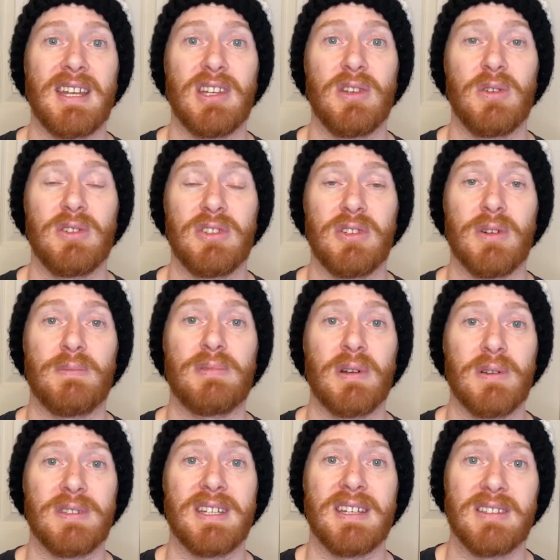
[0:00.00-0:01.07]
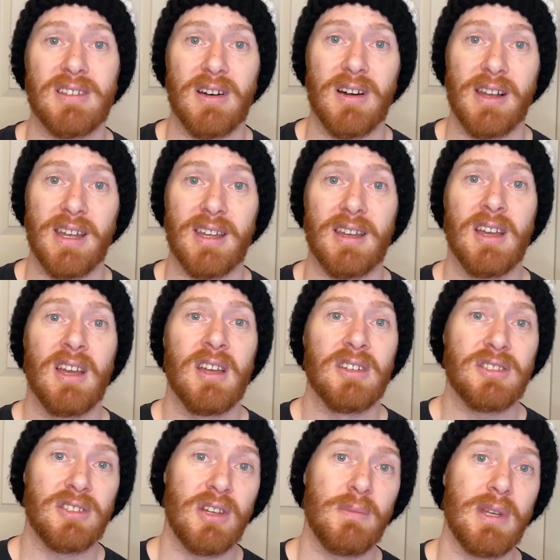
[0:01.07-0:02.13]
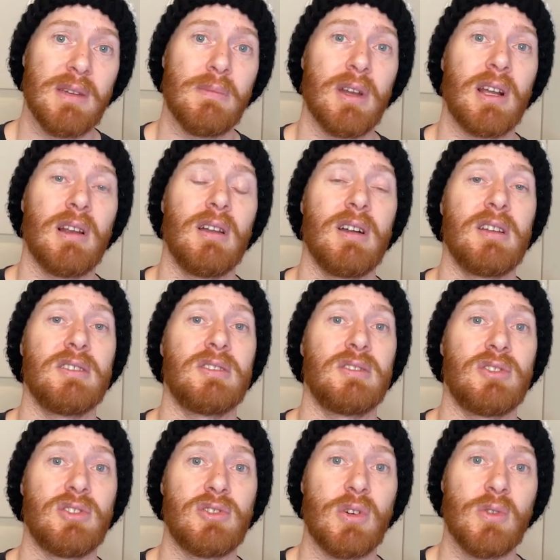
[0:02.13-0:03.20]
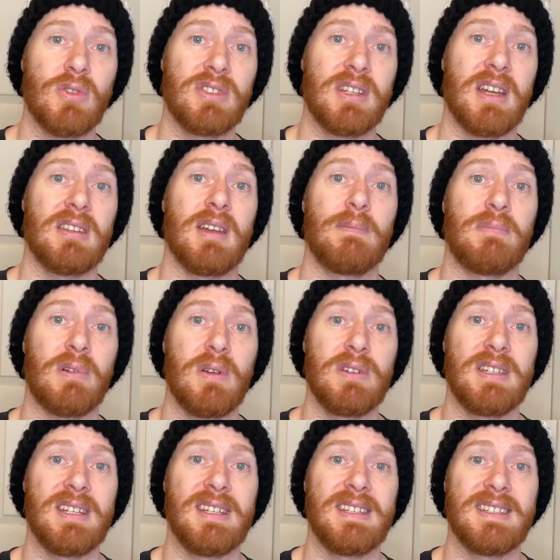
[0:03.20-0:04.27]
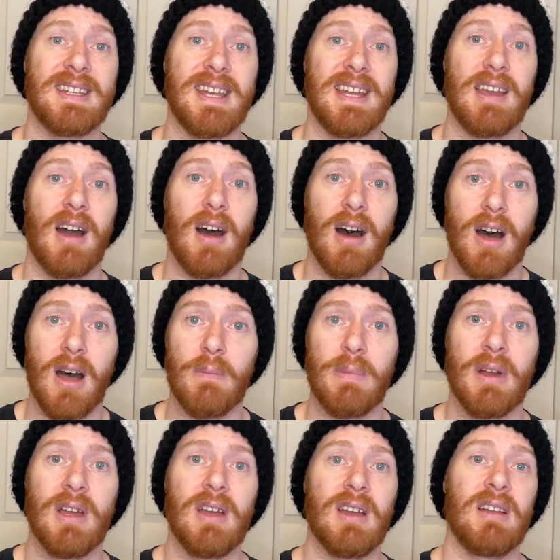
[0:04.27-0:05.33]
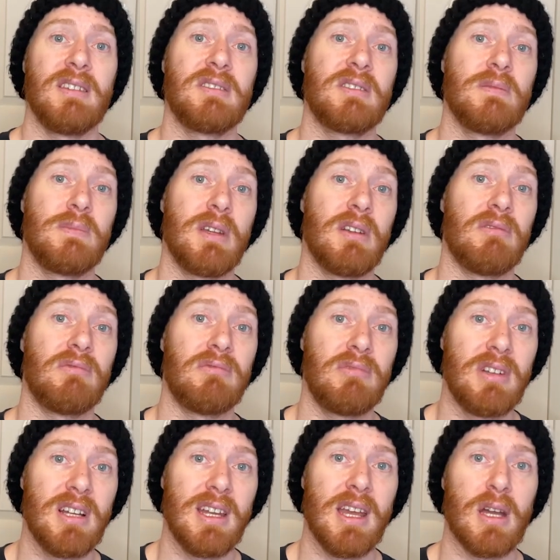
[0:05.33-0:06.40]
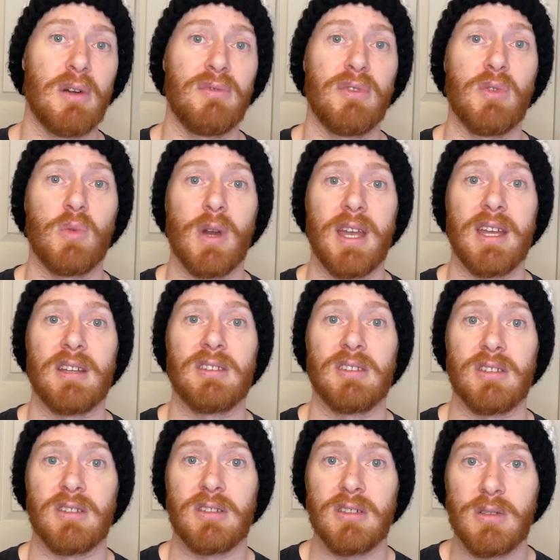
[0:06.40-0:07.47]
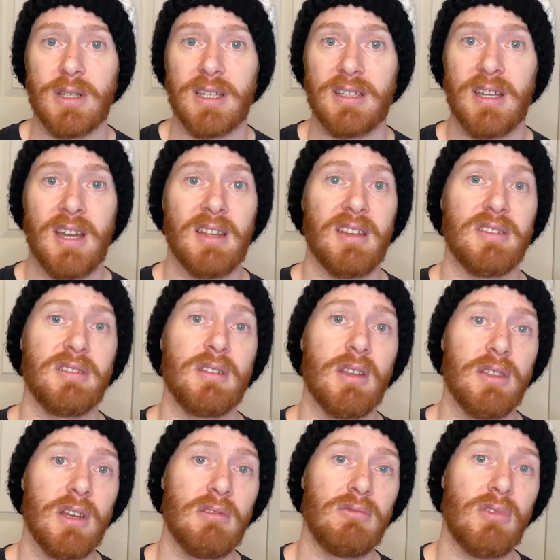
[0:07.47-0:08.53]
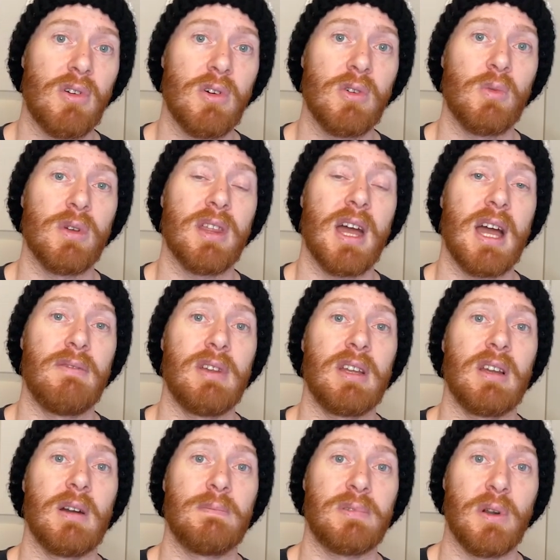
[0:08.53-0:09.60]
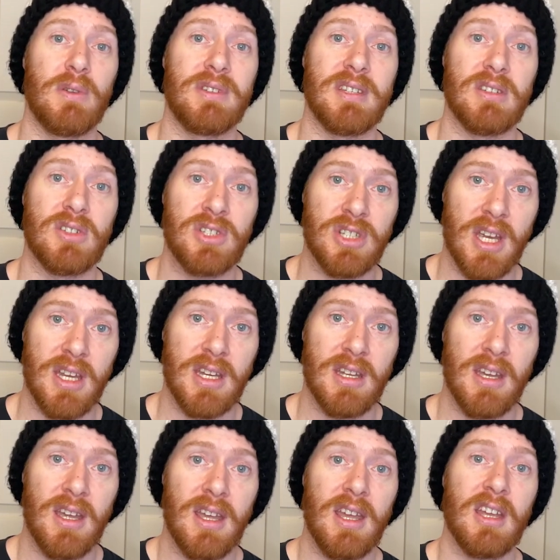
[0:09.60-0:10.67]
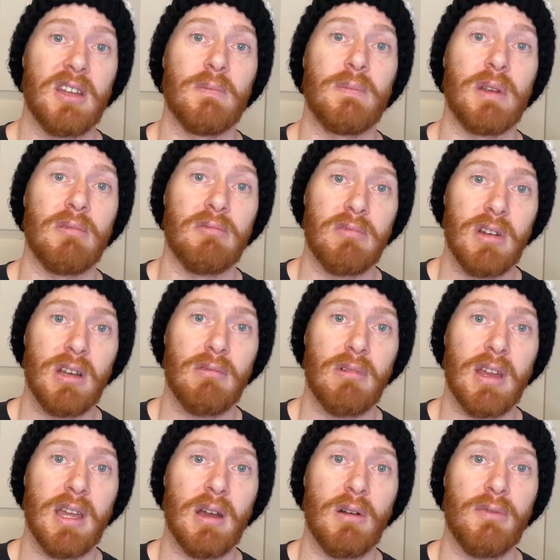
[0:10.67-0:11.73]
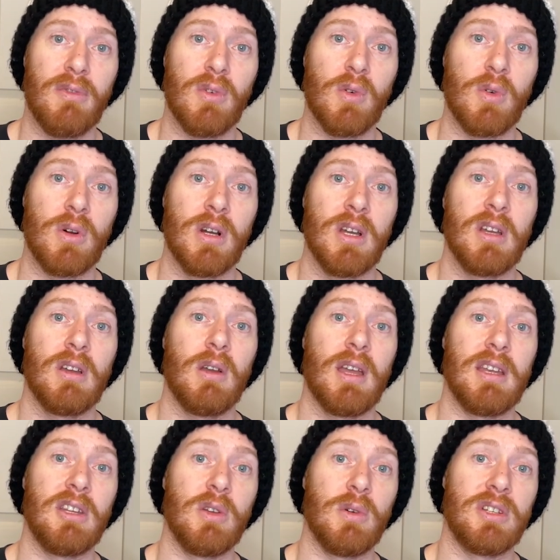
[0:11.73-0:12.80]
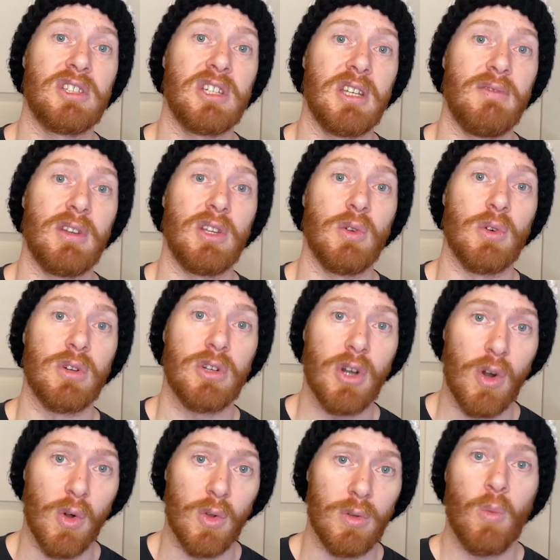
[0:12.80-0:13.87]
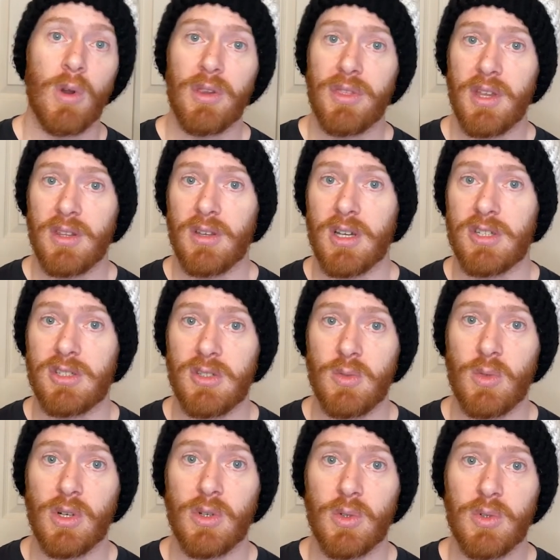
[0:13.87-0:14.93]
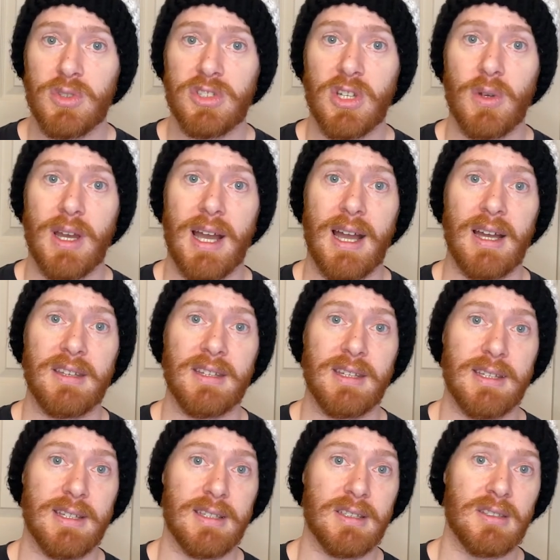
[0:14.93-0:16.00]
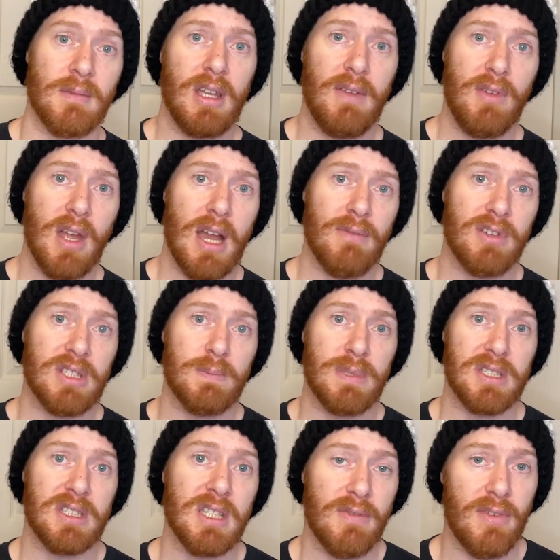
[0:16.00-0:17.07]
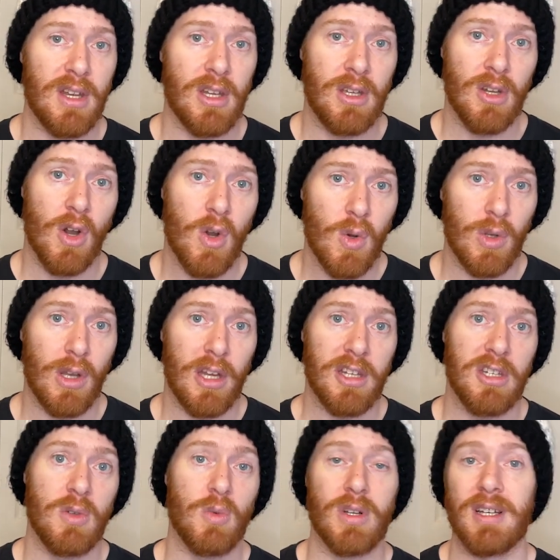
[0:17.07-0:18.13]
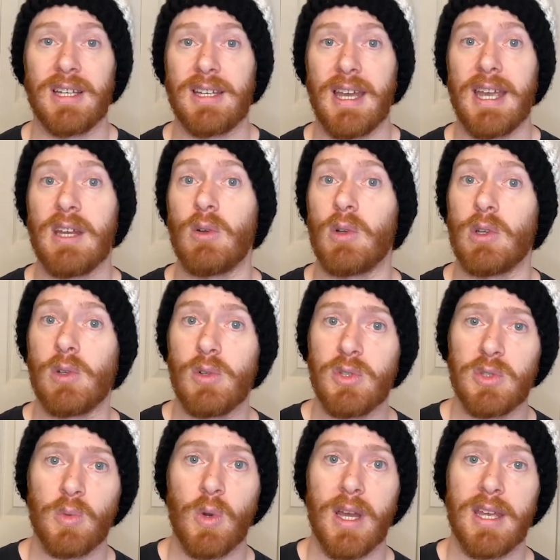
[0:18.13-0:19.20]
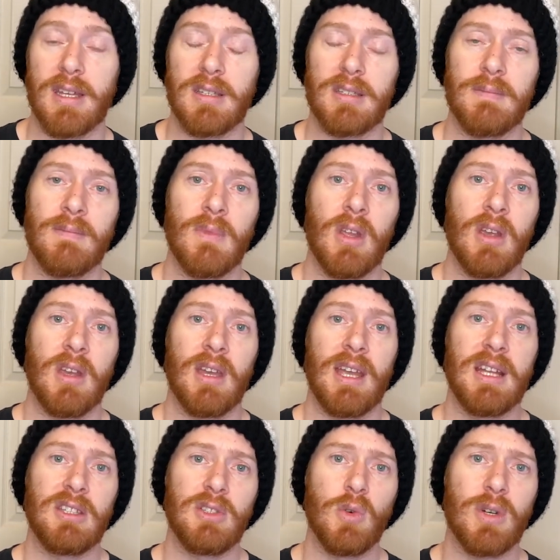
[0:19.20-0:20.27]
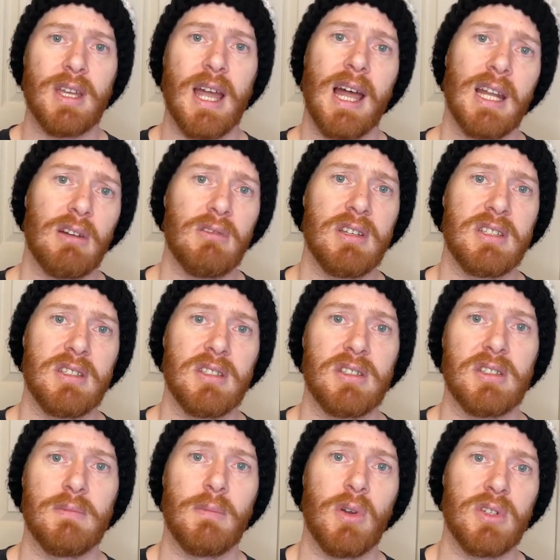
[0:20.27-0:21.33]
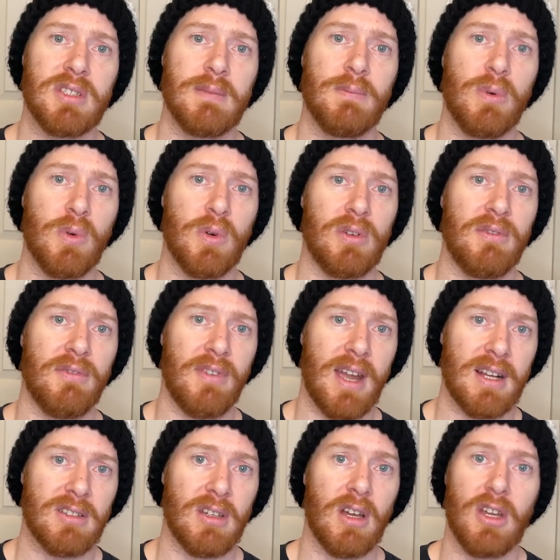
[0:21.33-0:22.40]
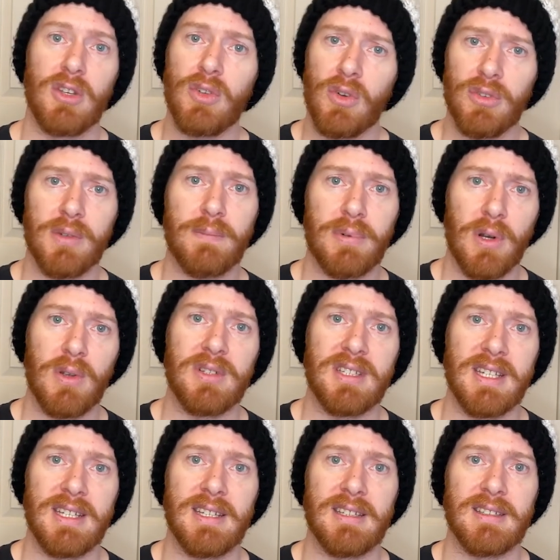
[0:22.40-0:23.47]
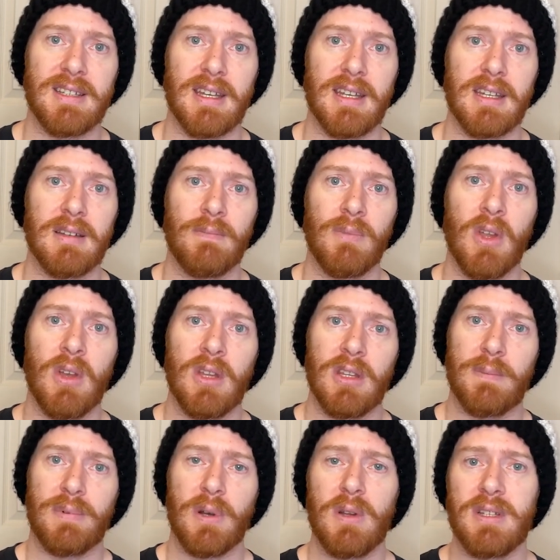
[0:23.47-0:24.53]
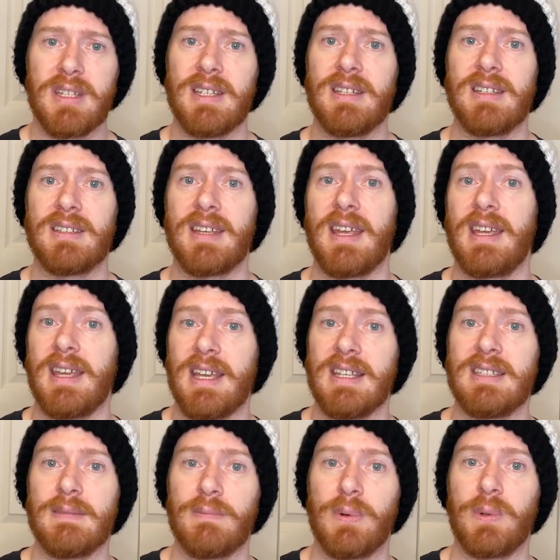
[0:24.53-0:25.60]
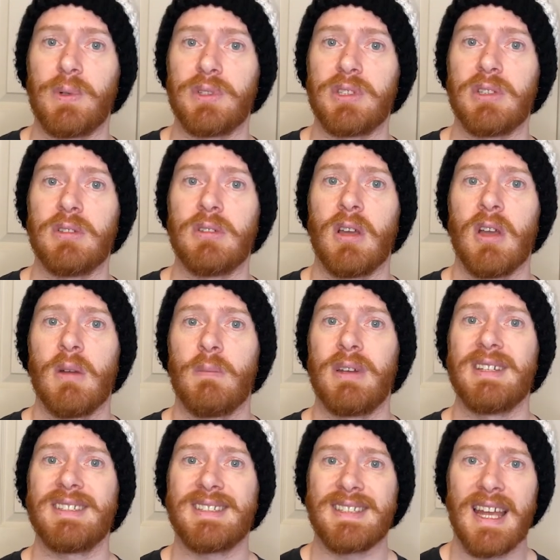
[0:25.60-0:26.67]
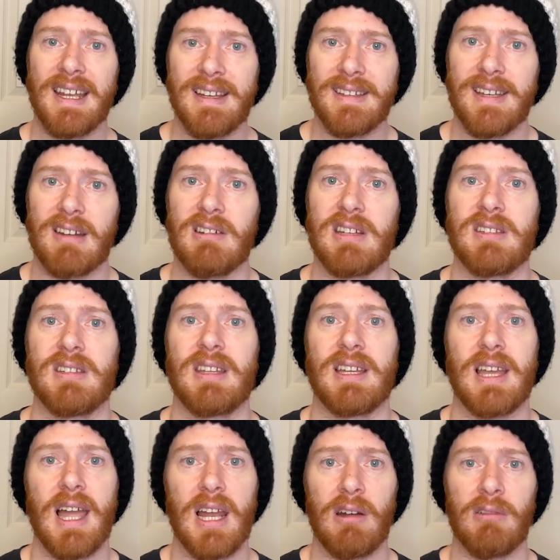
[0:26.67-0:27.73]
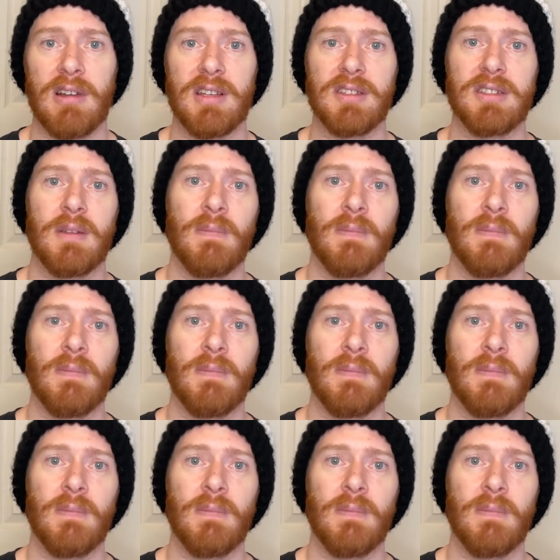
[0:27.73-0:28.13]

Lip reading: you to your protein target. So many of my clients struggle to get their protein intake up, and this can be a really helpful way to do it. There's nothing wrong with having a protein shake. It can be really helpful in you achieving your goal. One thing that I do want to also add is, if you have a specific goal, like you want to gain or lose weight, it's your calories that's the most important factor and not the protein intake. The protein intake is important, but it's secondary to the calories.